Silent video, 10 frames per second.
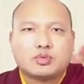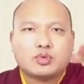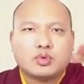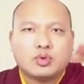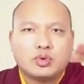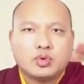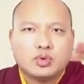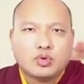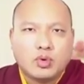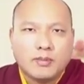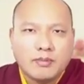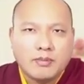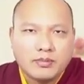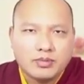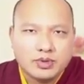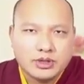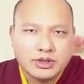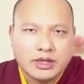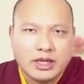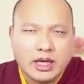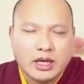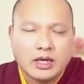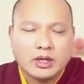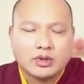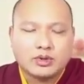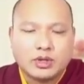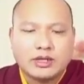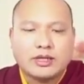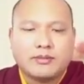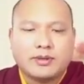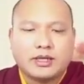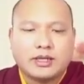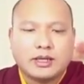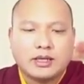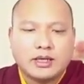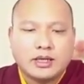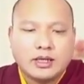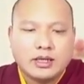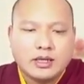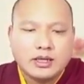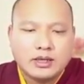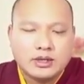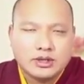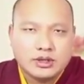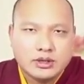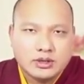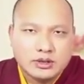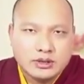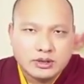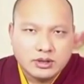But these strict rules regarding meat did not start during the time of the Eighth Karmapa.